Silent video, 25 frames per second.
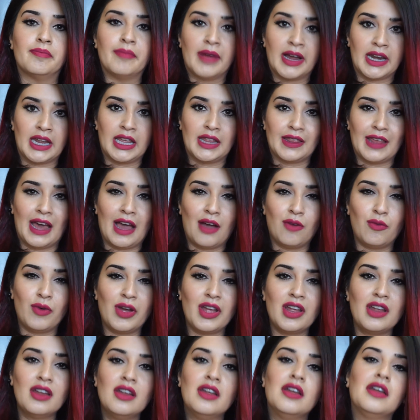money that
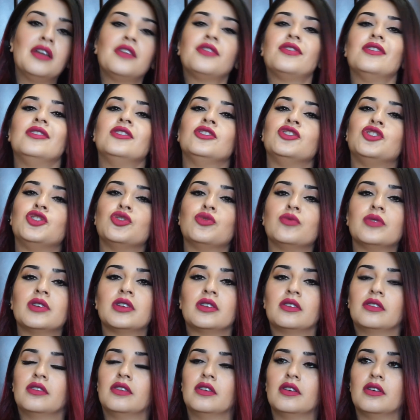way than doing
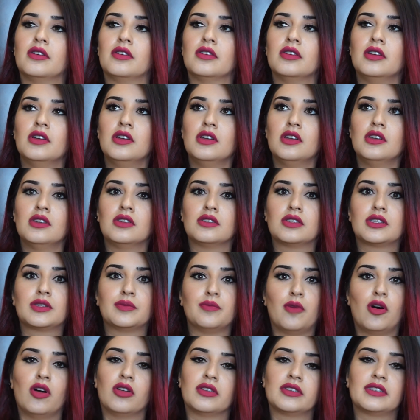the
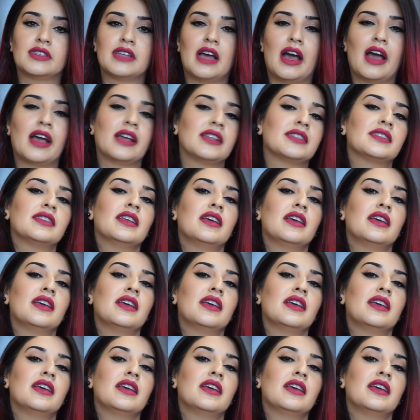small size.